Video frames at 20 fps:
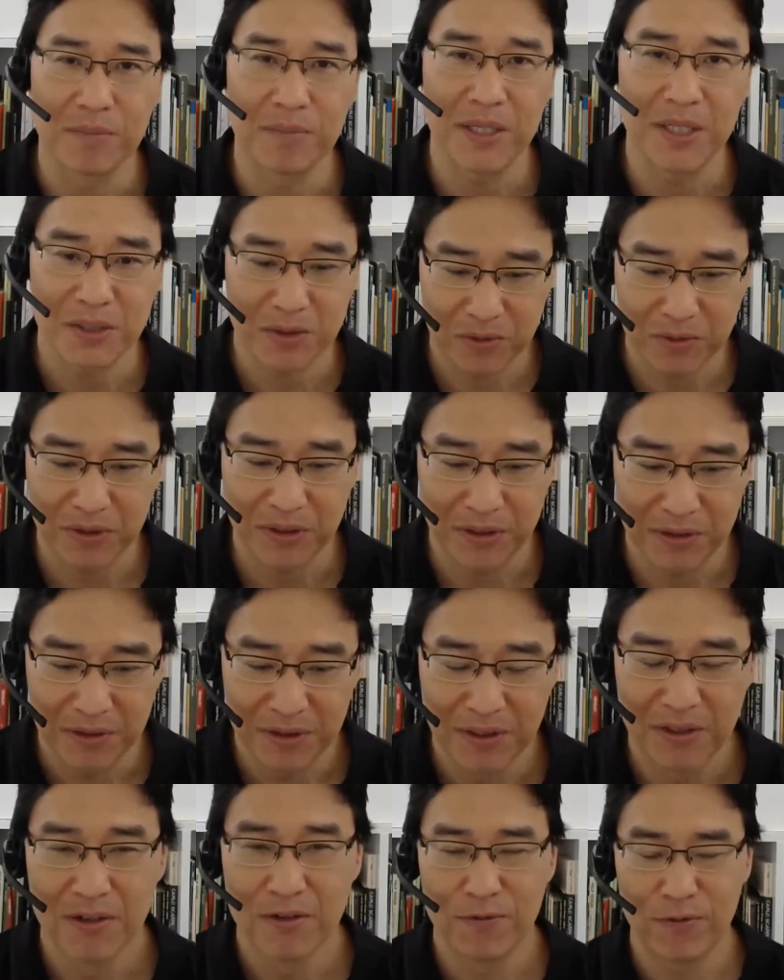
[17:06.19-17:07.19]
And
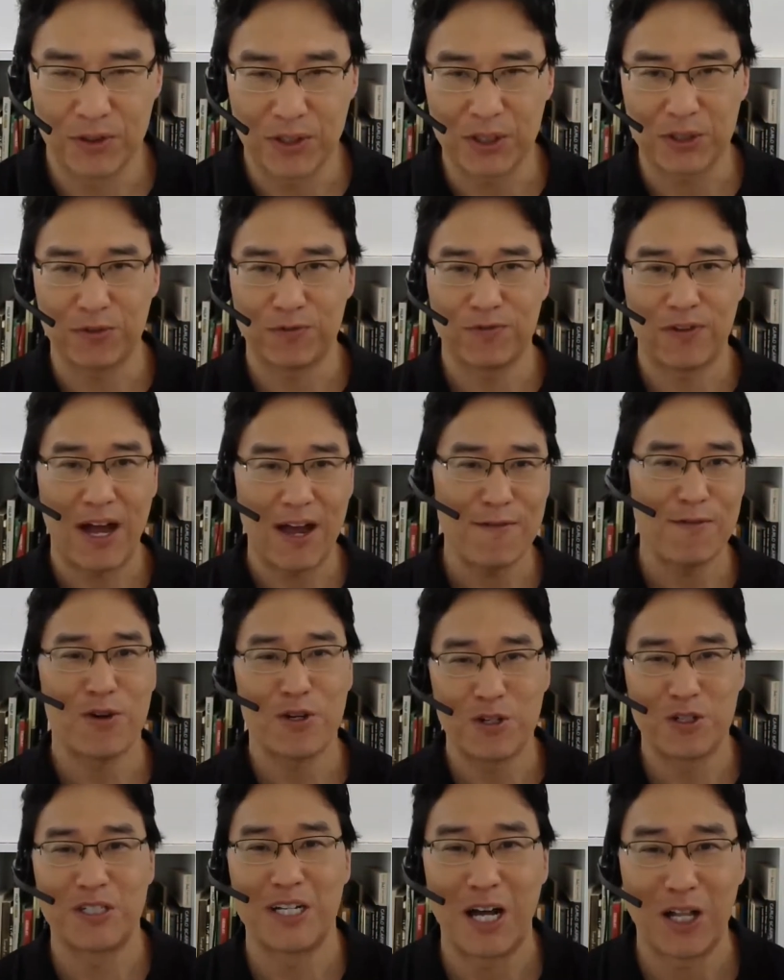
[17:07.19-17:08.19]
basically, for this
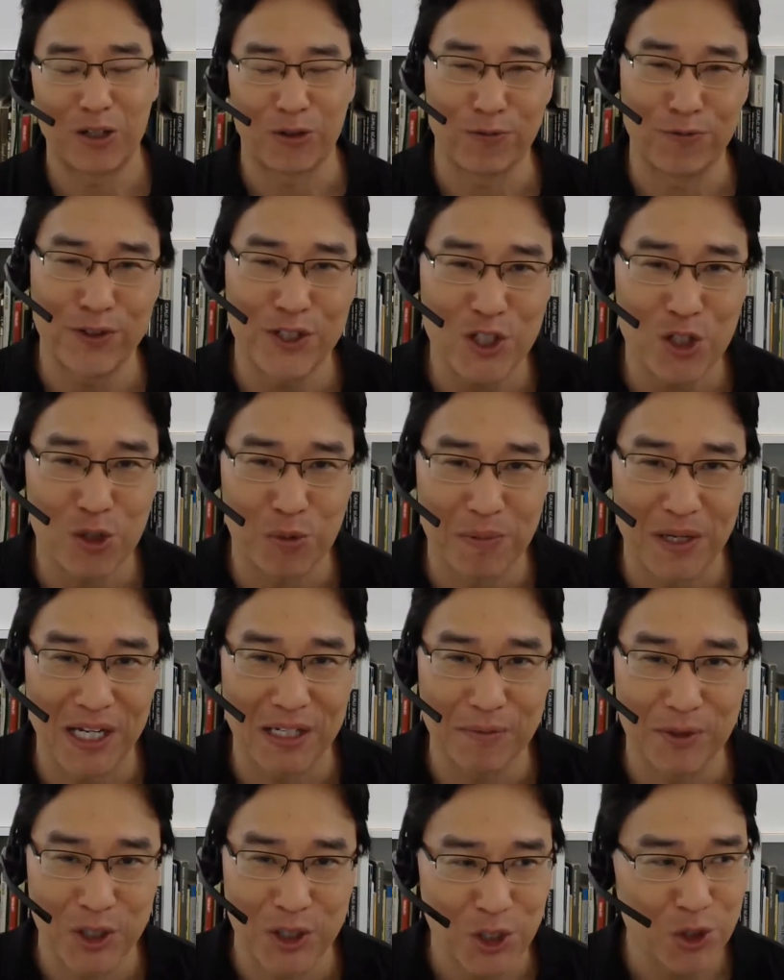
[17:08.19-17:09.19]
$500 fee you're
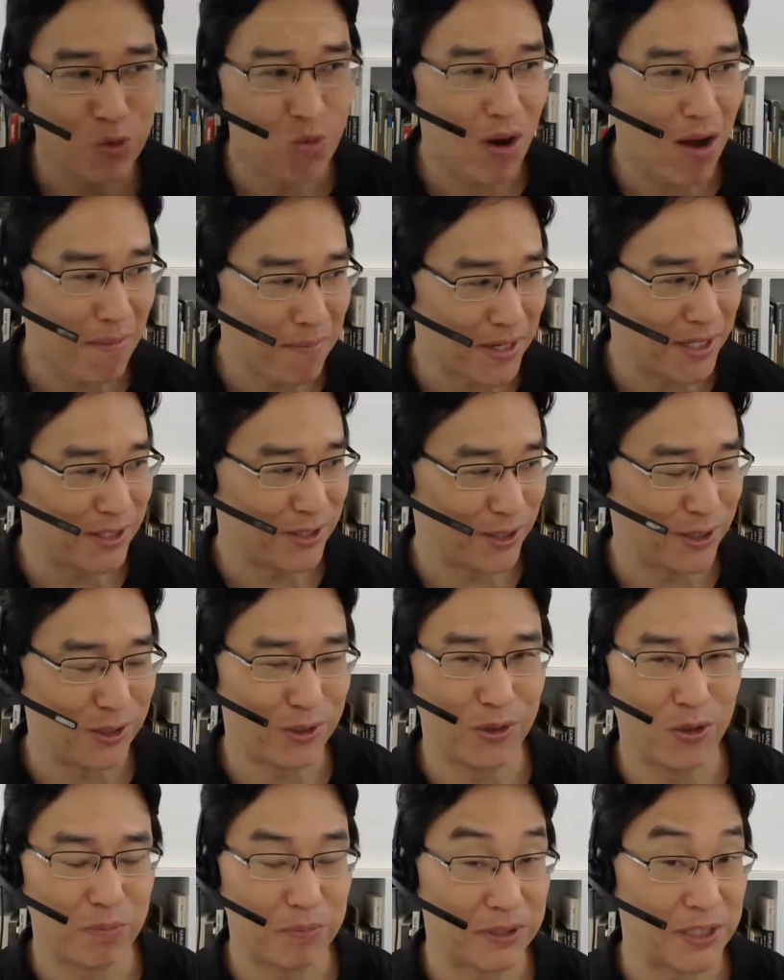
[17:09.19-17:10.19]
paying me, you want me
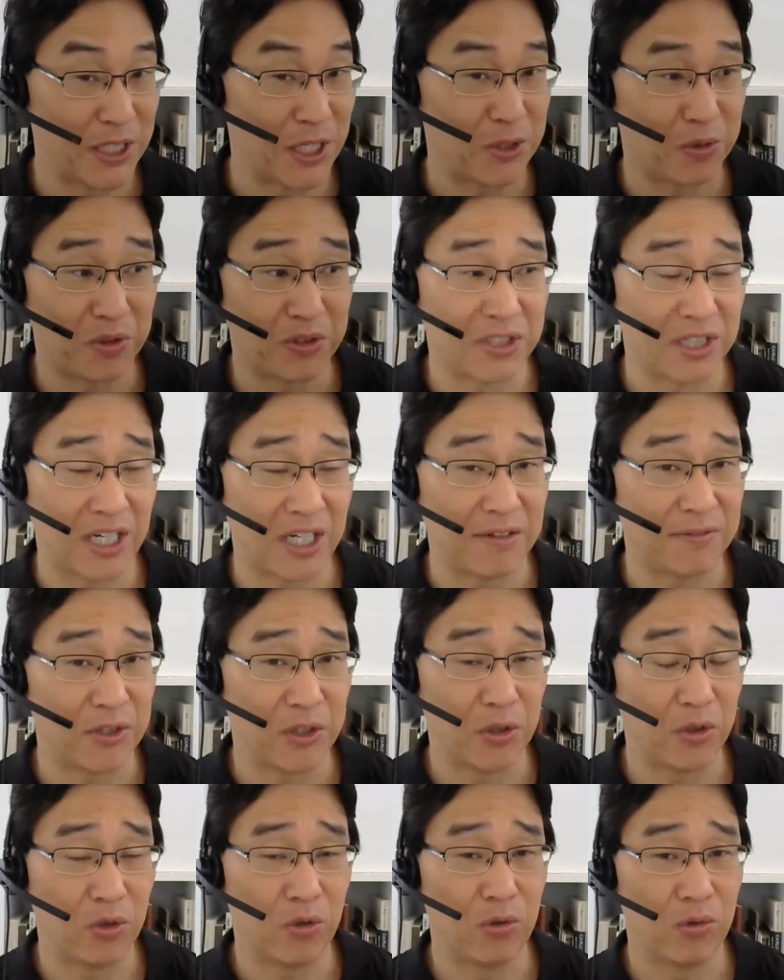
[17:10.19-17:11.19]
to potentially save
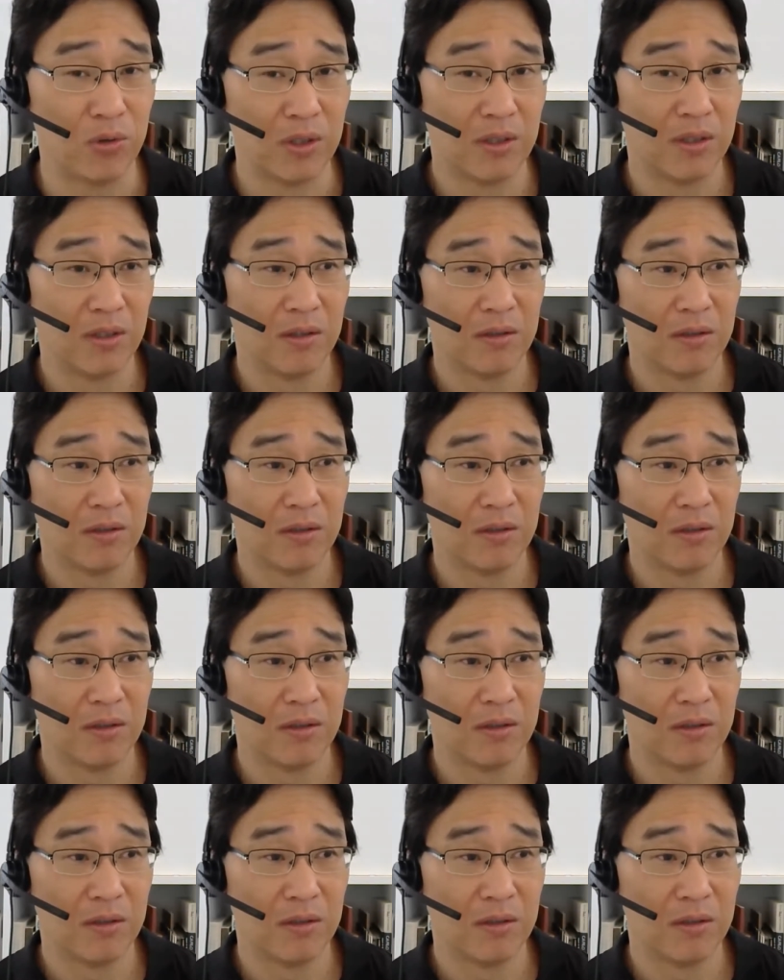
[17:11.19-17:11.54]
you